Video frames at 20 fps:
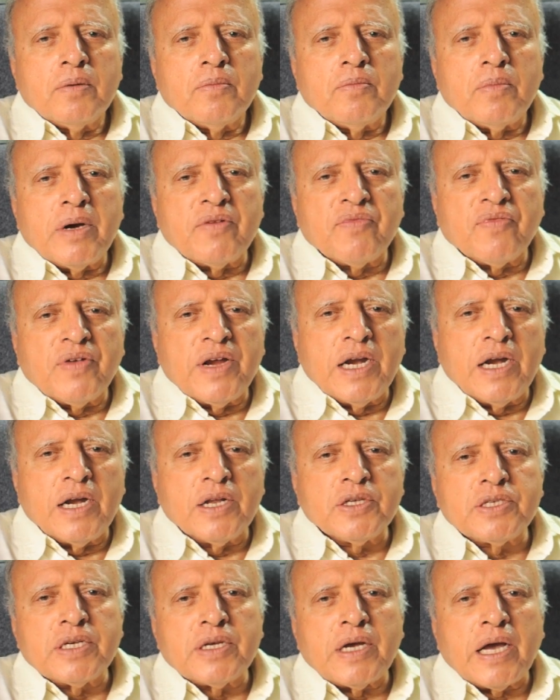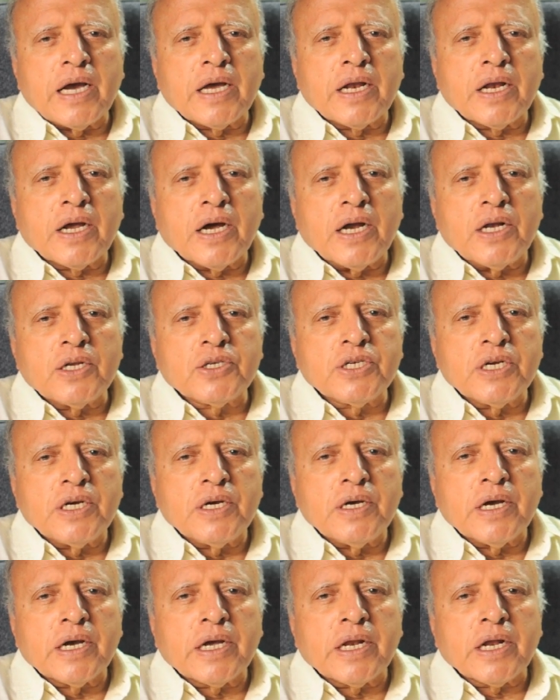My field is
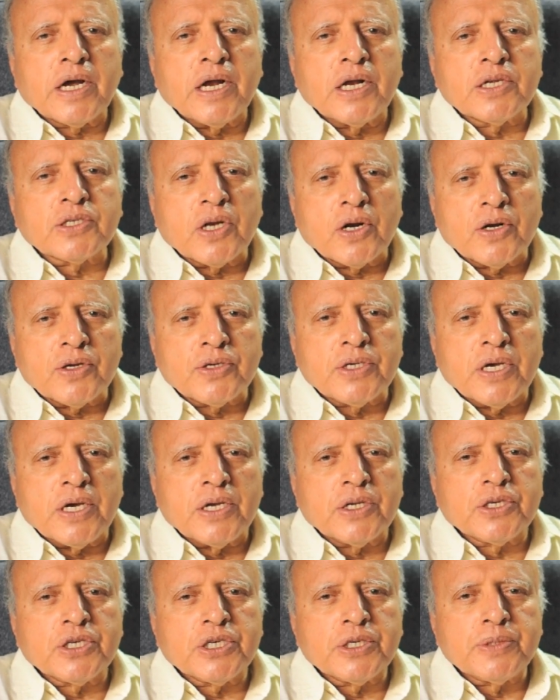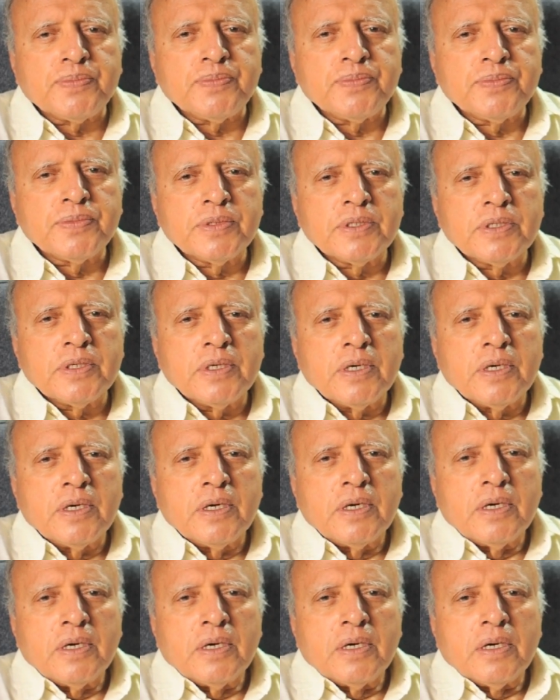agricultural research,
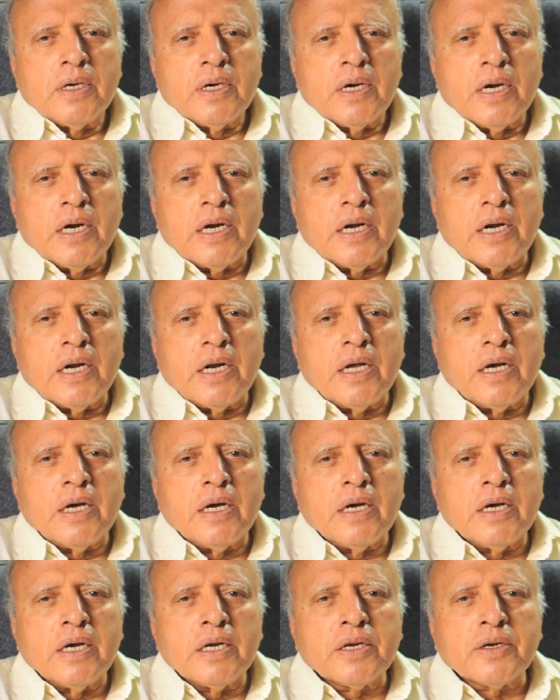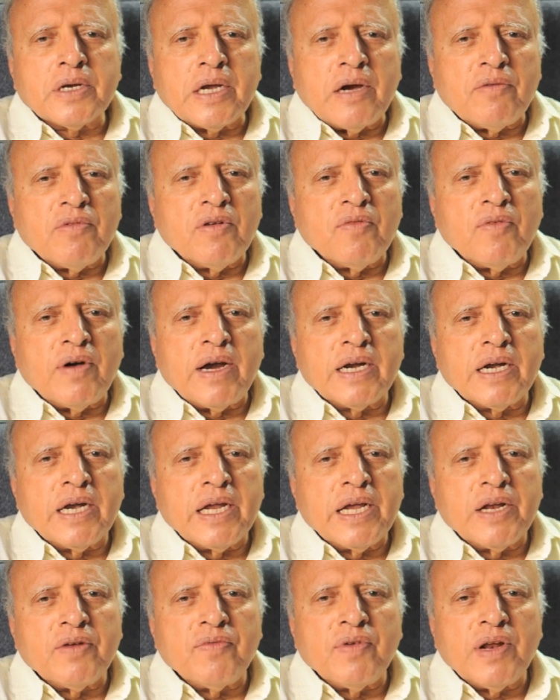and I travel
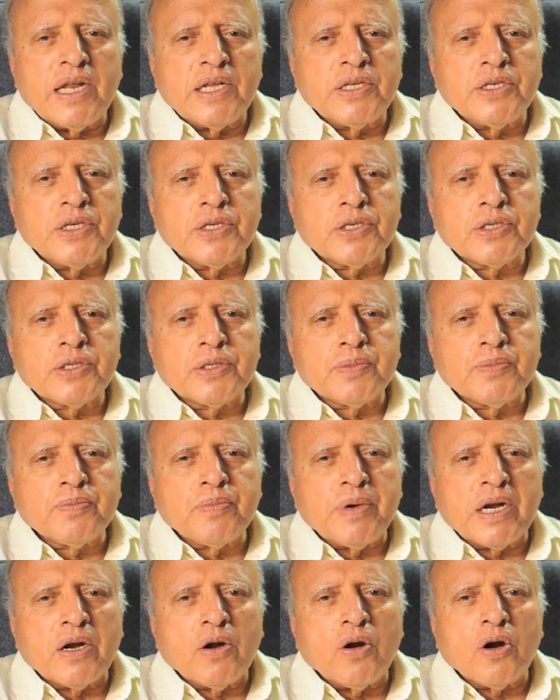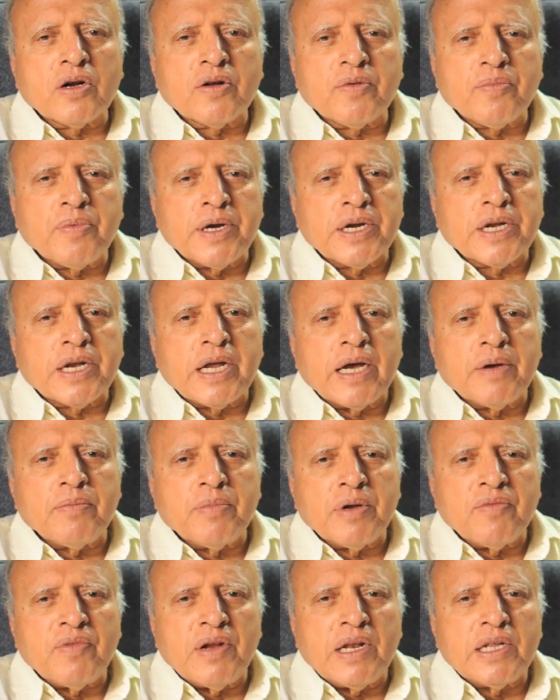widely in villages, spend a lot of my
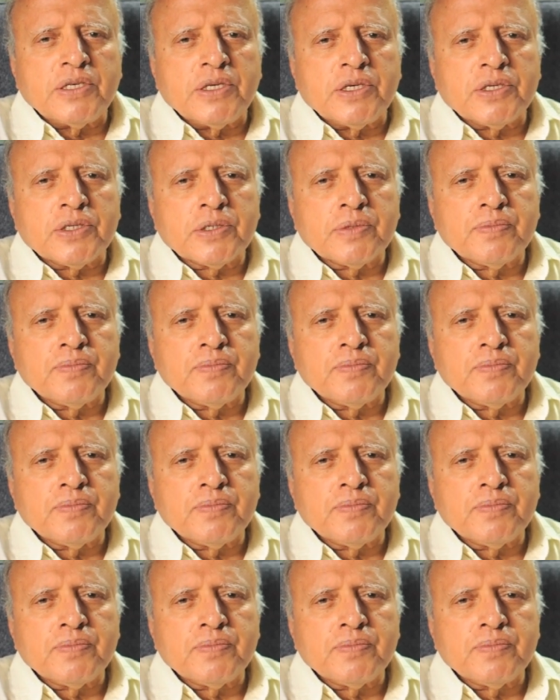time in villages.